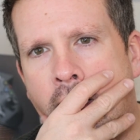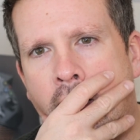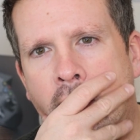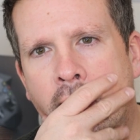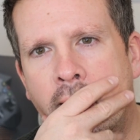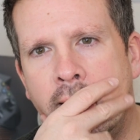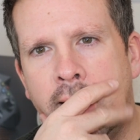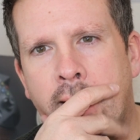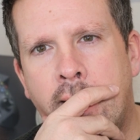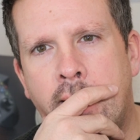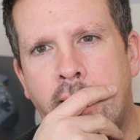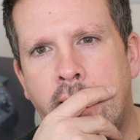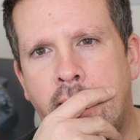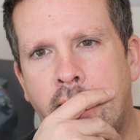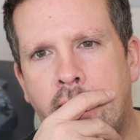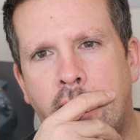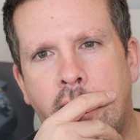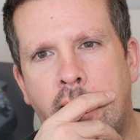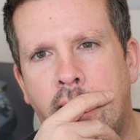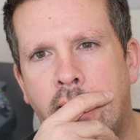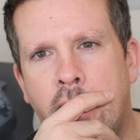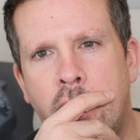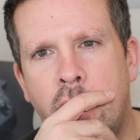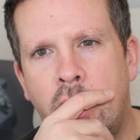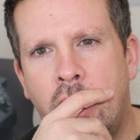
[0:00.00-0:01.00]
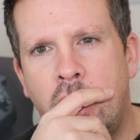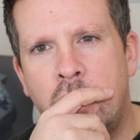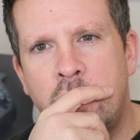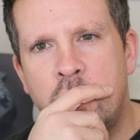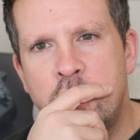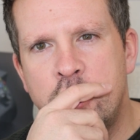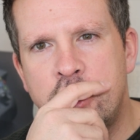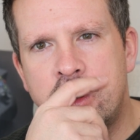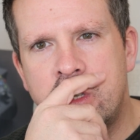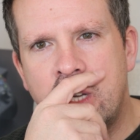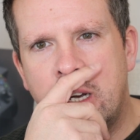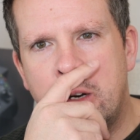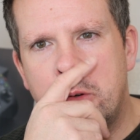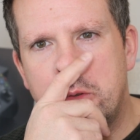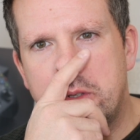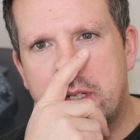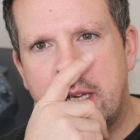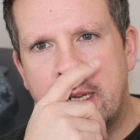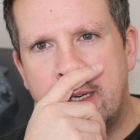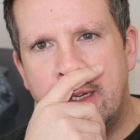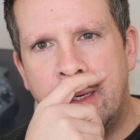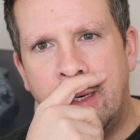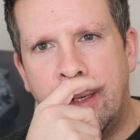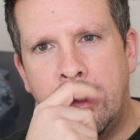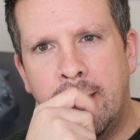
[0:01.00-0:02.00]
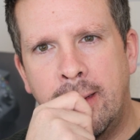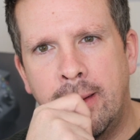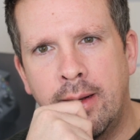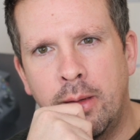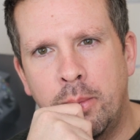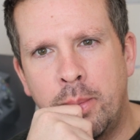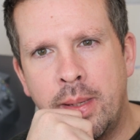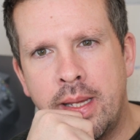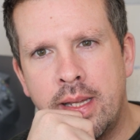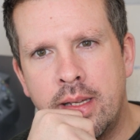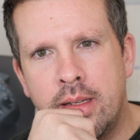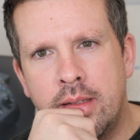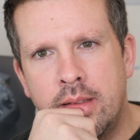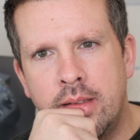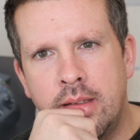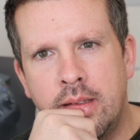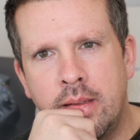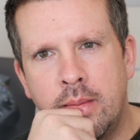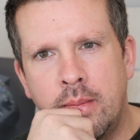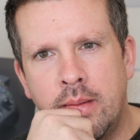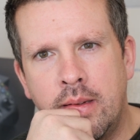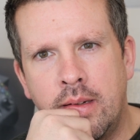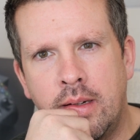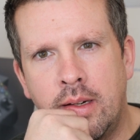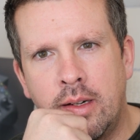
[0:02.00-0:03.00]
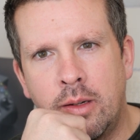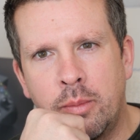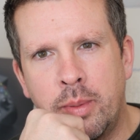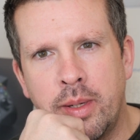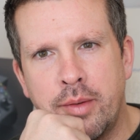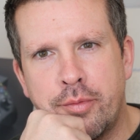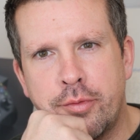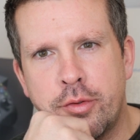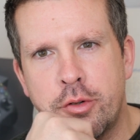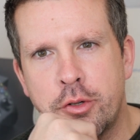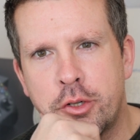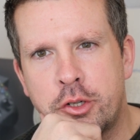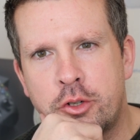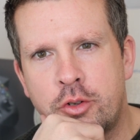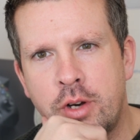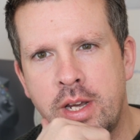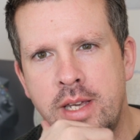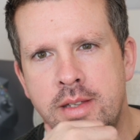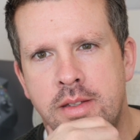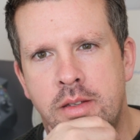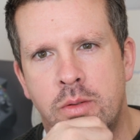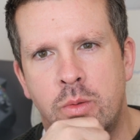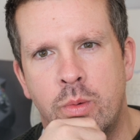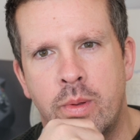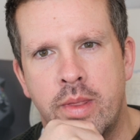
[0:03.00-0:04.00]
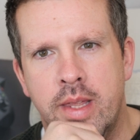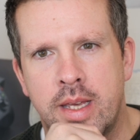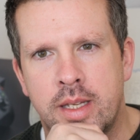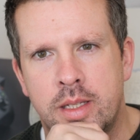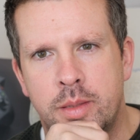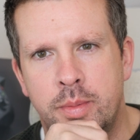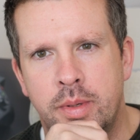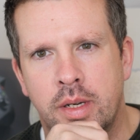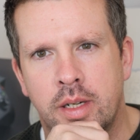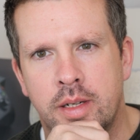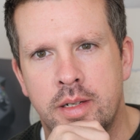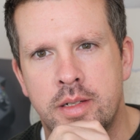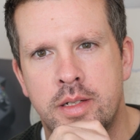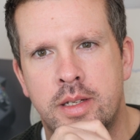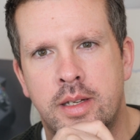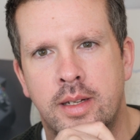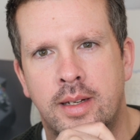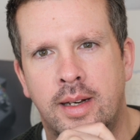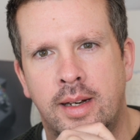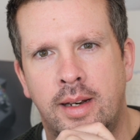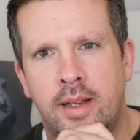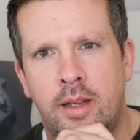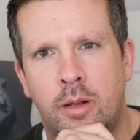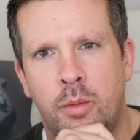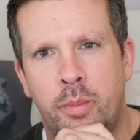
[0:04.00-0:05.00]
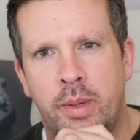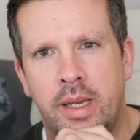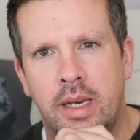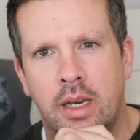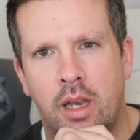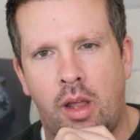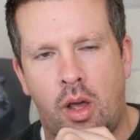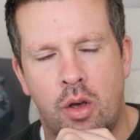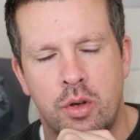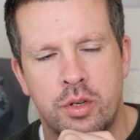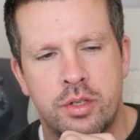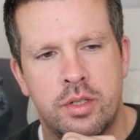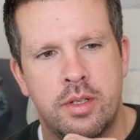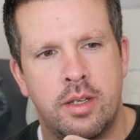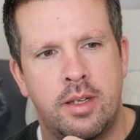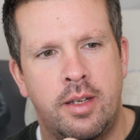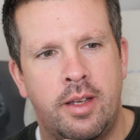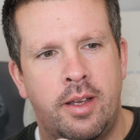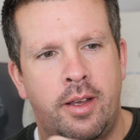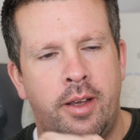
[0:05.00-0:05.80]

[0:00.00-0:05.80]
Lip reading: And I was getting a little bit frustrated with it, to be honest, and a little bit lost.